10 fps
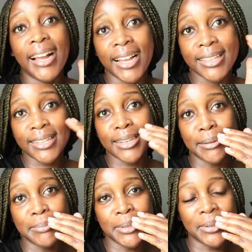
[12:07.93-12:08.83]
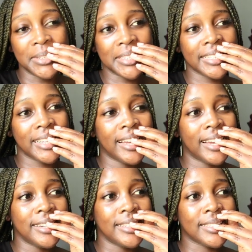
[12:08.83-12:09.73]
I think I'm not.
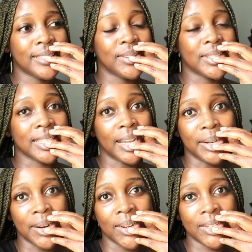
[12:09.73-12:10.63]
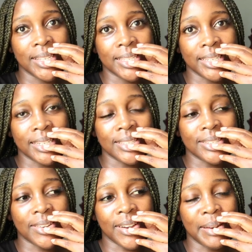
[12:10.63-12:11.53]
Ihan is not around. He's at his
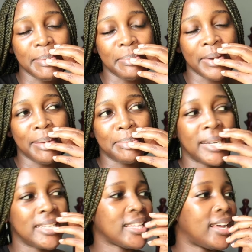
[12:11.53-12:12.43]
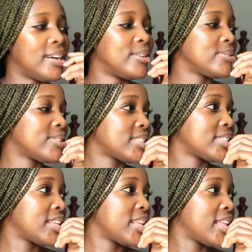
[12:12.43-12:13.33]
grandpapa's house.
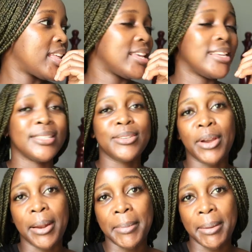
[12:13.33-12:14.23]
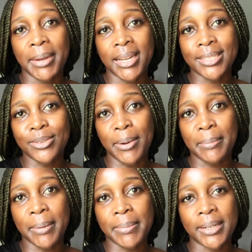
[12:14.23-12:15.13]
His grandmama, his
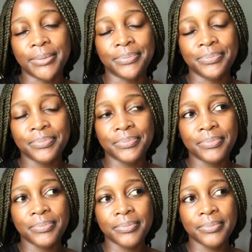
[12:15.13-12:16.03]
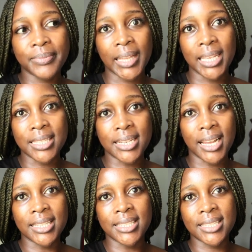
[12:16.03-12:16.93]
grandpapa, his
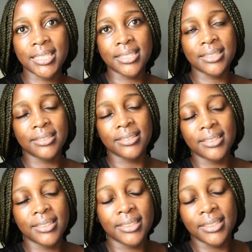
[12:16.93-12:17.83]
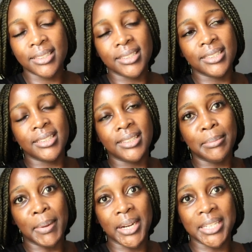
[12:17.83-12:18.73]
dad's
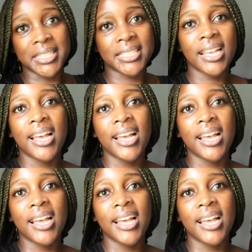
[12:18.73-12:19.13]
parents.